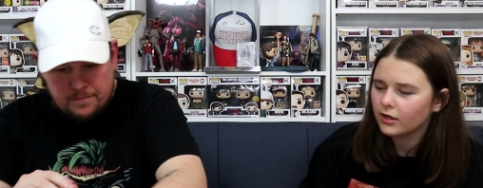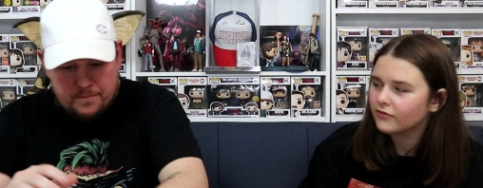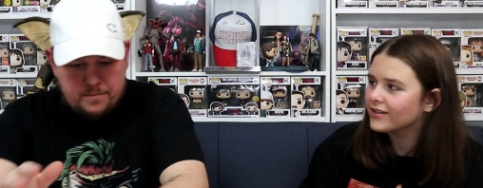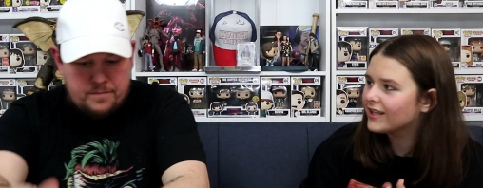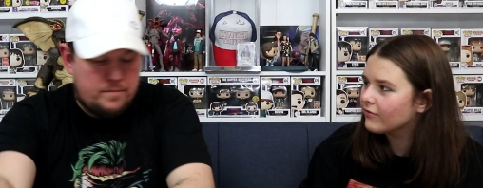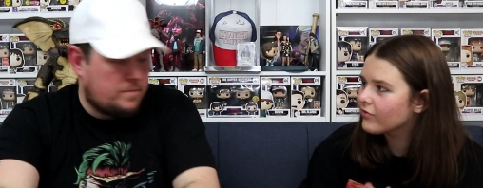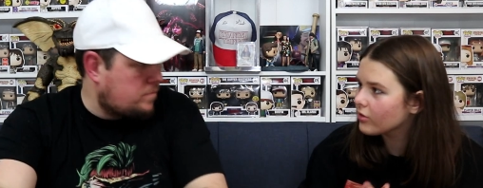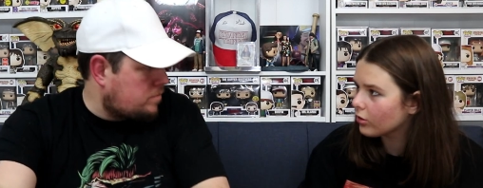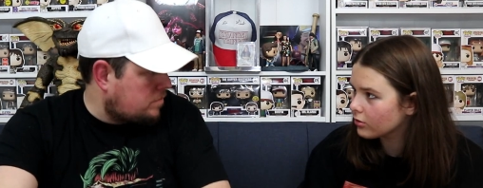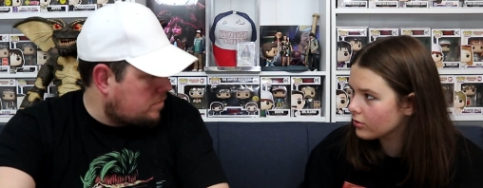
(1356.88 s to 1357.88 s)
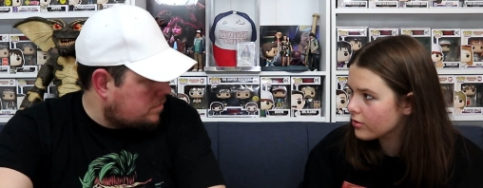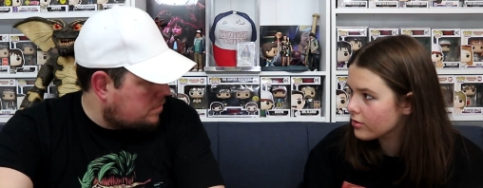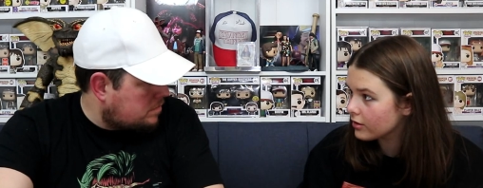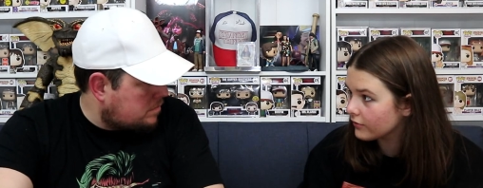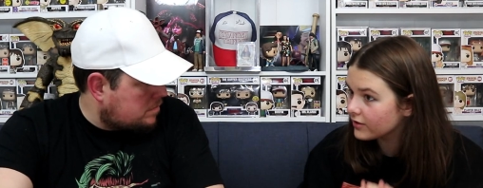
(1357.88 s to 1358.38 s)
Speaker 1: You have to give socks.
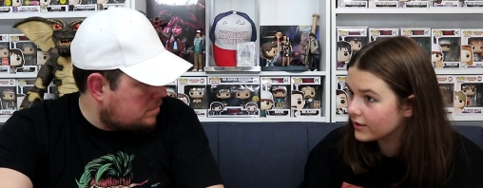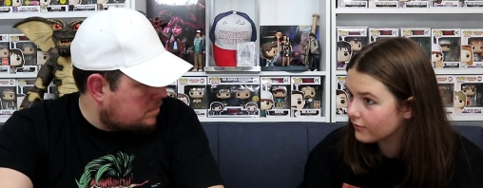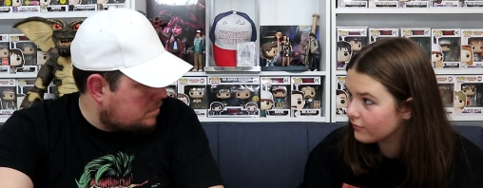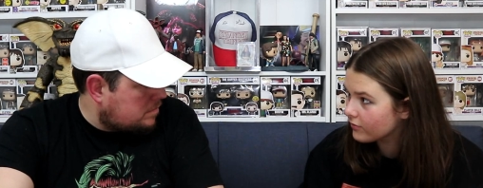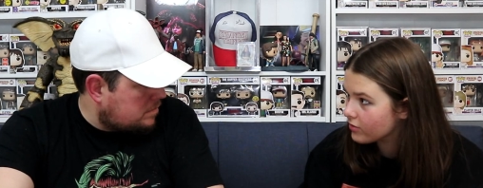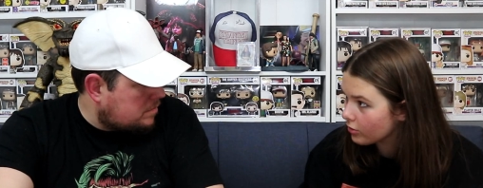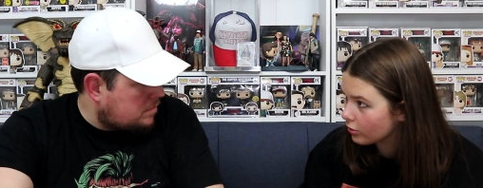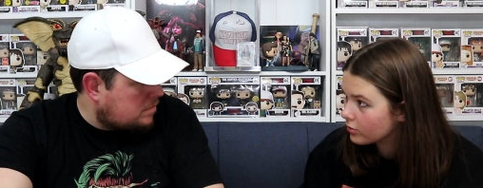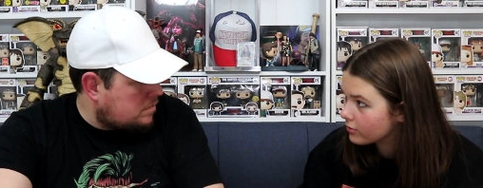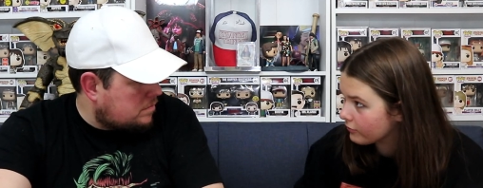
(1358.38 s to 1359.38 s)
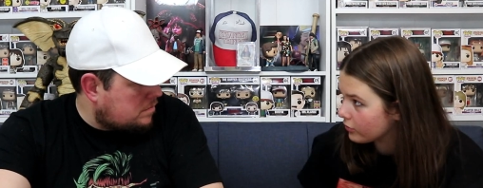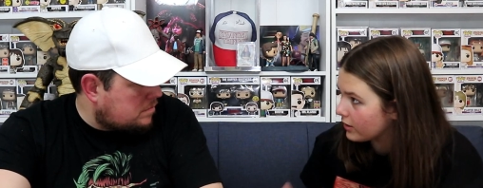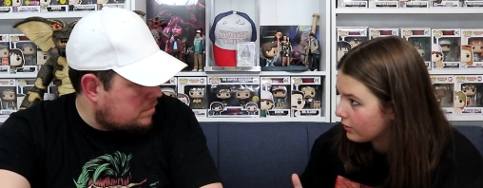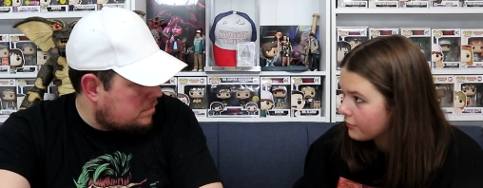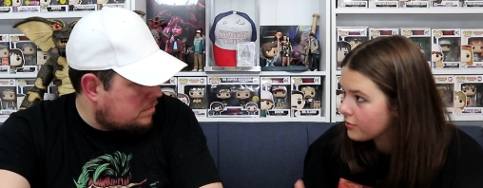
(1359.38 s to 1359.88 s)
You have to give socks
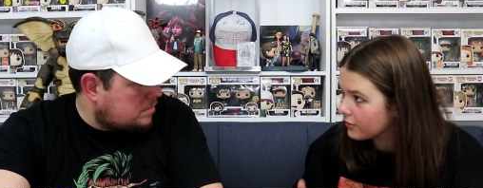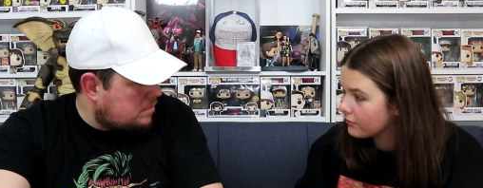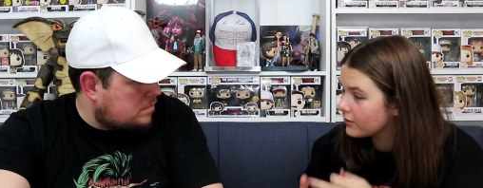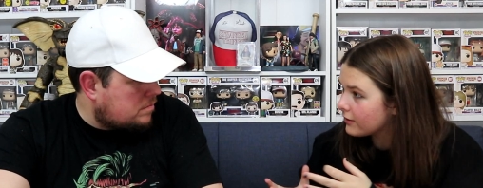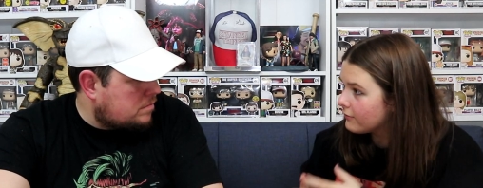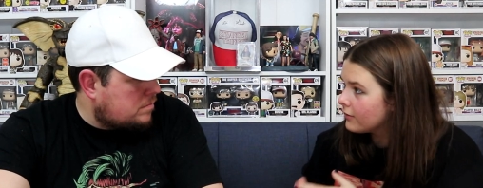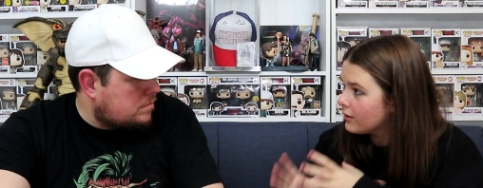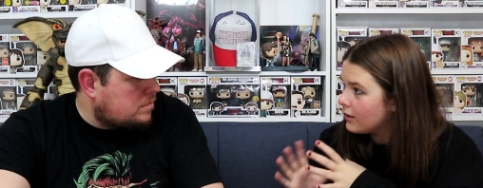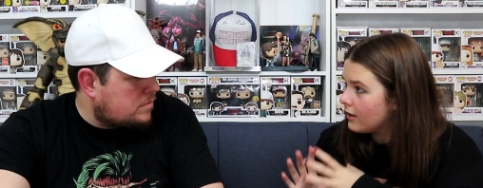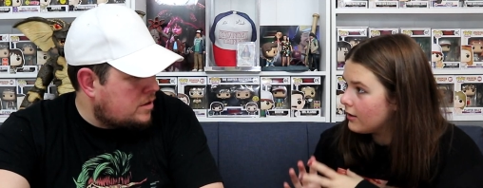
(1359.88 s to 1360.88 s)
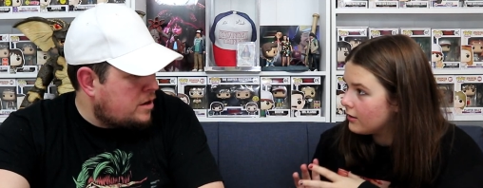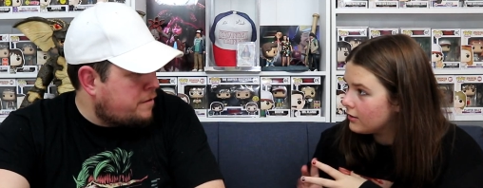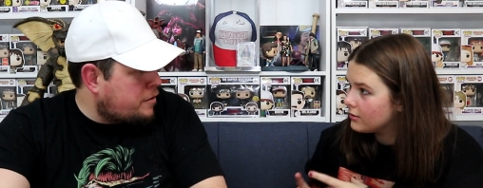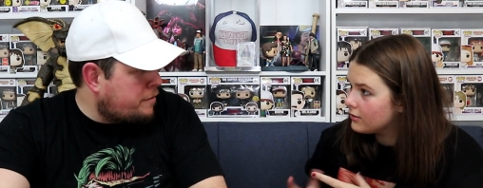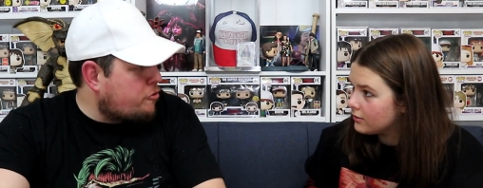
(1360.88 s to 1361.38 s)
free elves. So you have to give
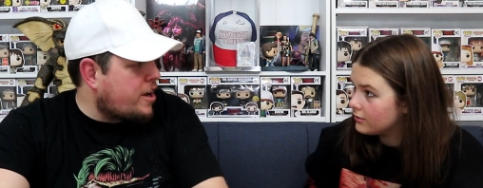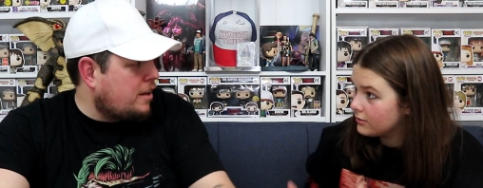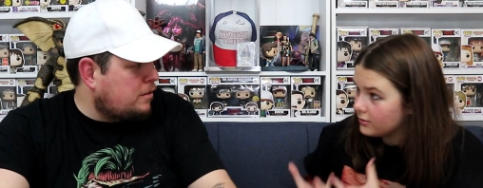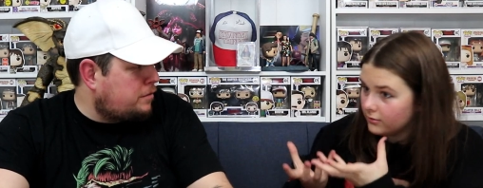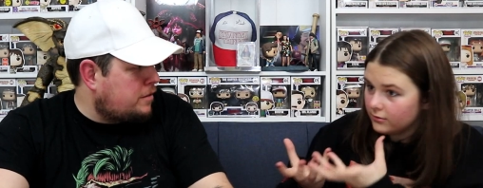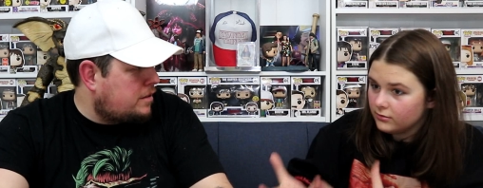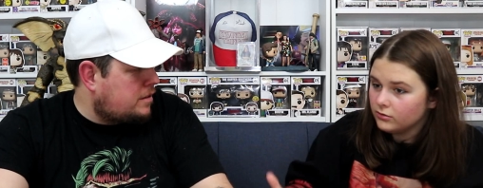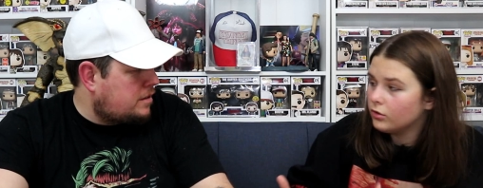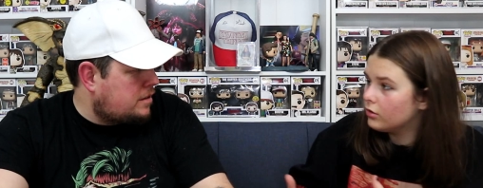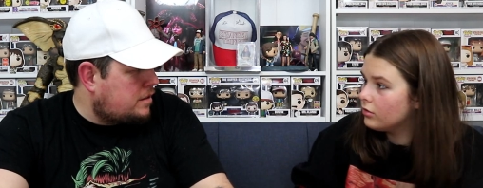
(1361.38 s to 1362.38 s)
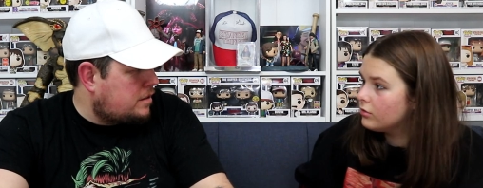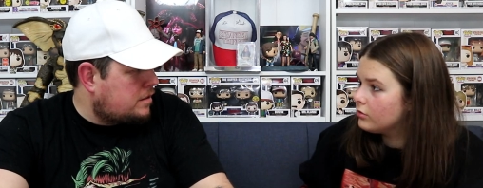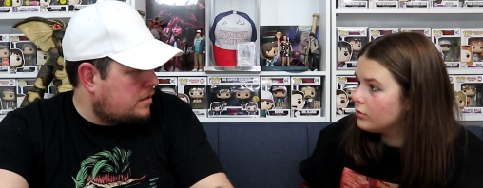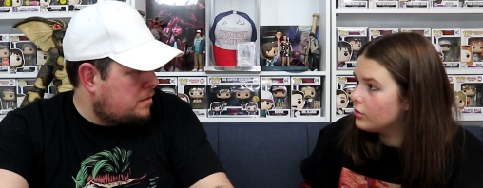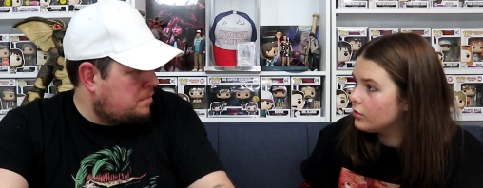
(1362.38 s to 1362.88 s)
Speaker 2: for a free elf.
Speaker 1: no.
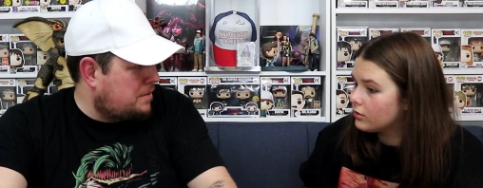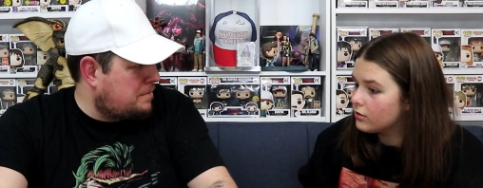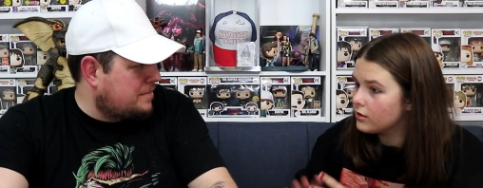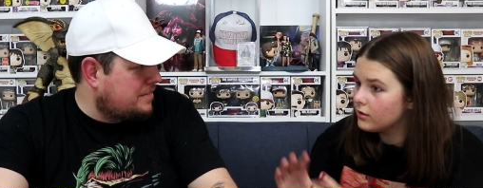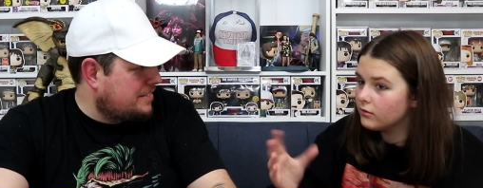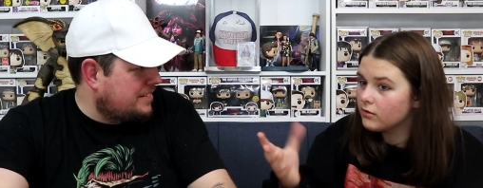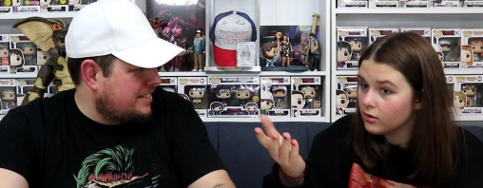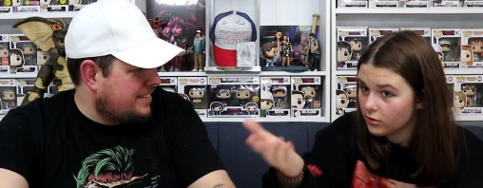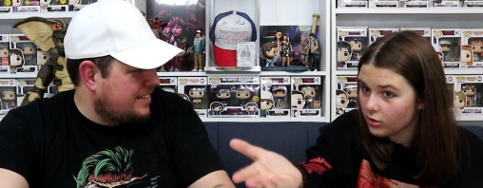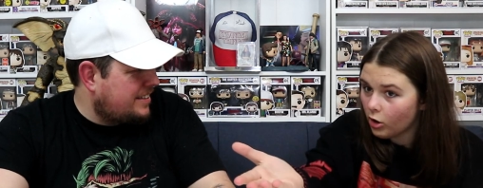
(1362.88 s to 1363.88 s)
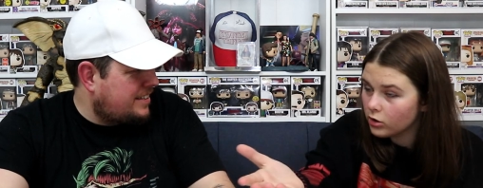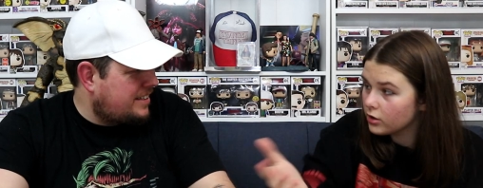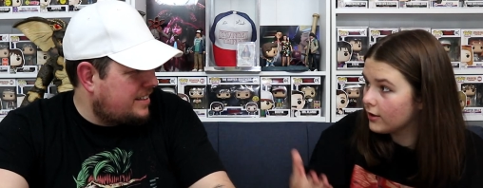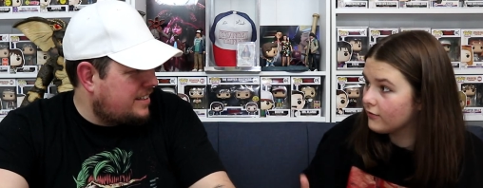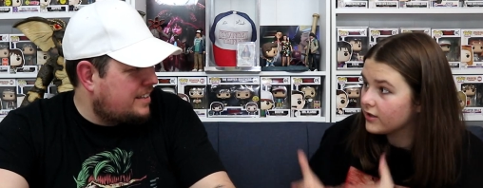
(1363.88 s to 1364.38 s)
a
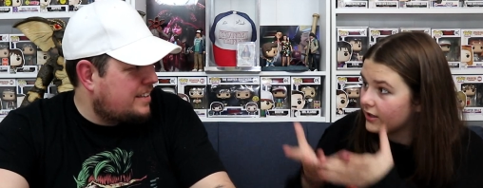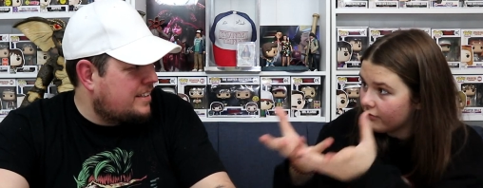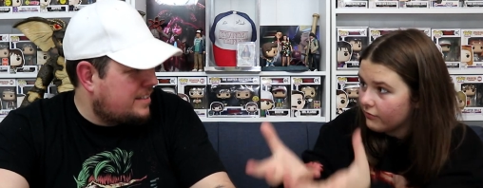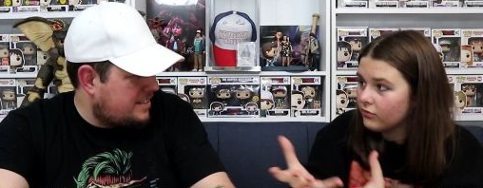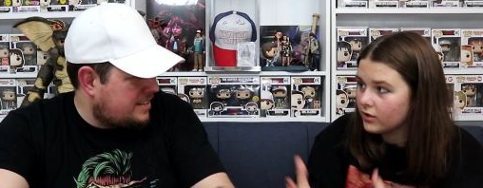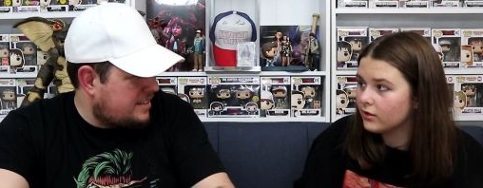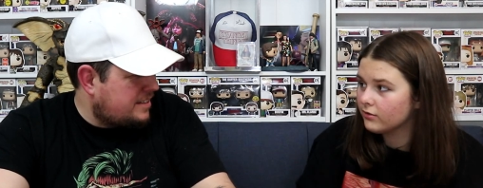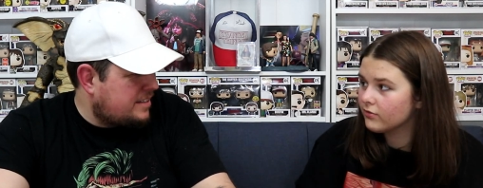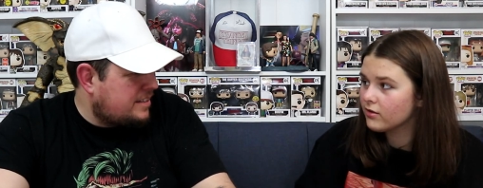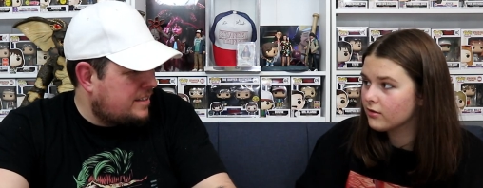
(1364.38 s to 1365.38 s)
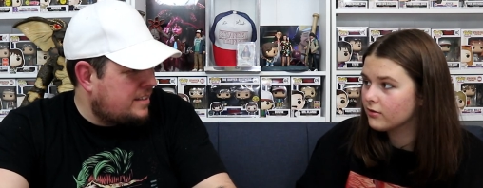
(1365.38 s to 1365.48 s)
sock. You have to give it free elves.